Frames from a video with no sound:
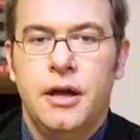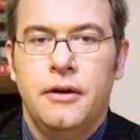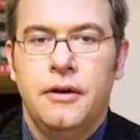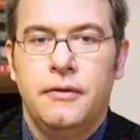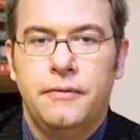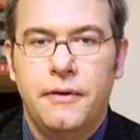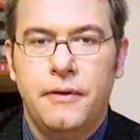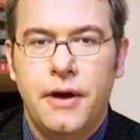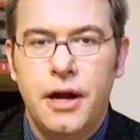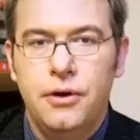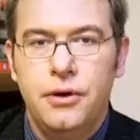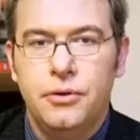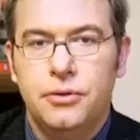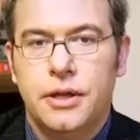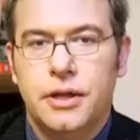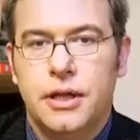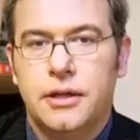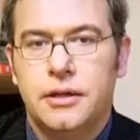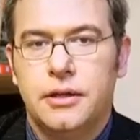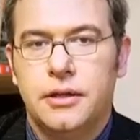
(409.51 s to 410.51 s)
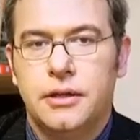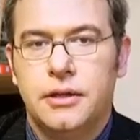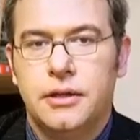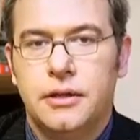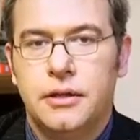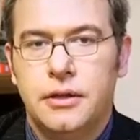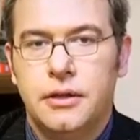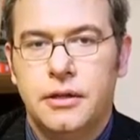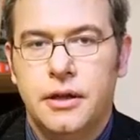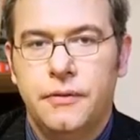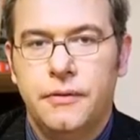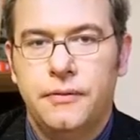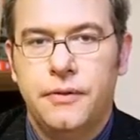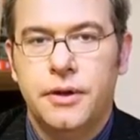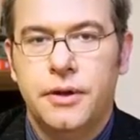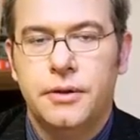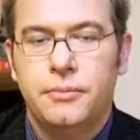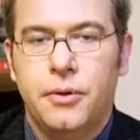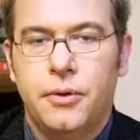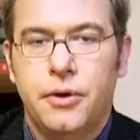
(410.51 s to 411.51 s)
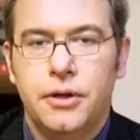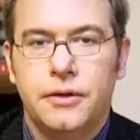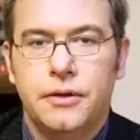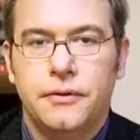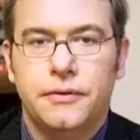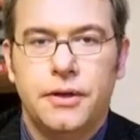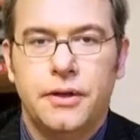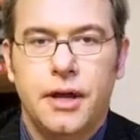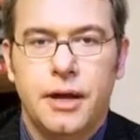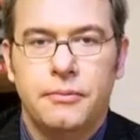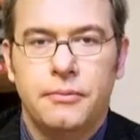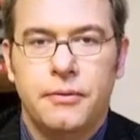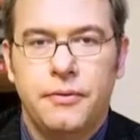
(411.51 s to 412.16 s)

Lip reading: valued at the different point of time.